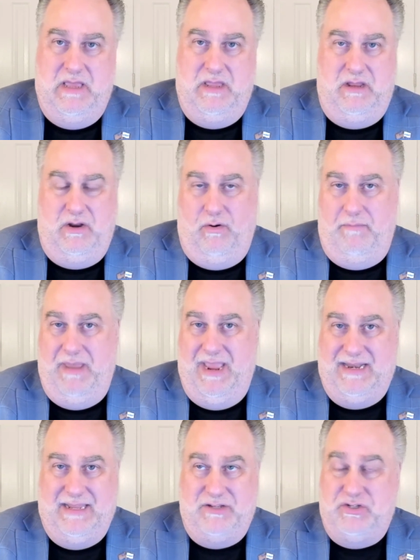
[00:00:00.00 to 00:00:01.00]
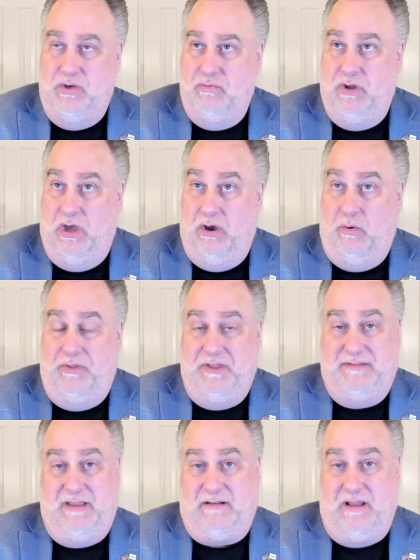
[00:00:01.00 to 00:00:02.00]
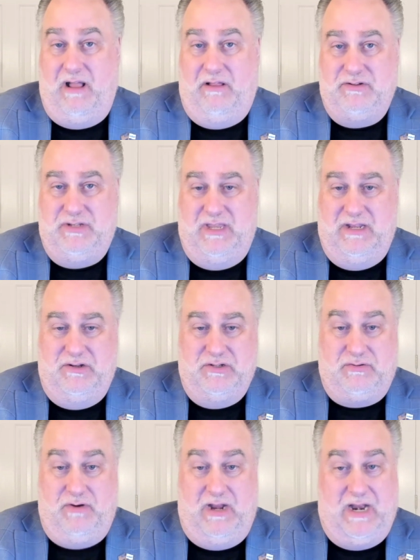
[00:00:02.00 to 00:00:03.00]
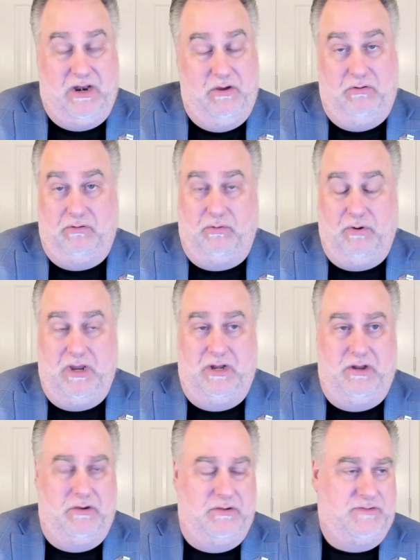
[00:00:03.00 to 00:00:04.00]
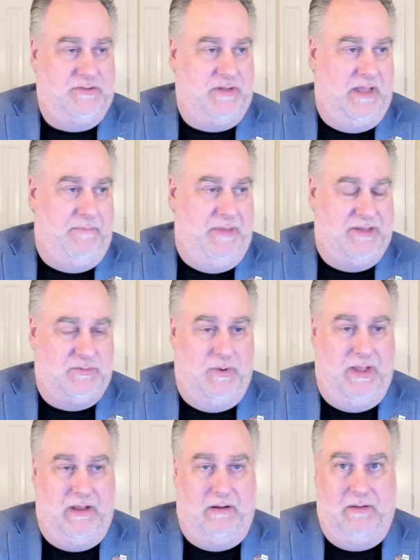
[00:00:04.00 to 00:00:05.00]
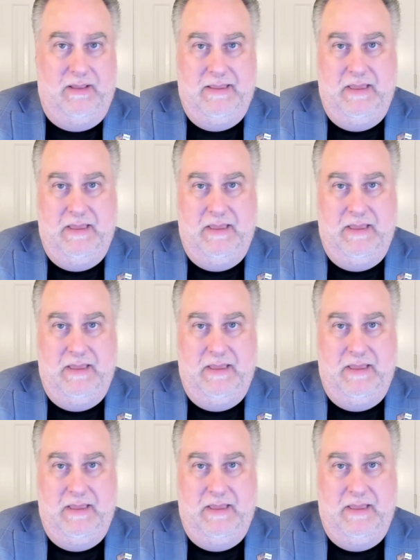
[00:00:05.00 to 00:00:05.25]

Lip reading: Amanda, as you know, in the technology industry, and I know Gloria knows as well,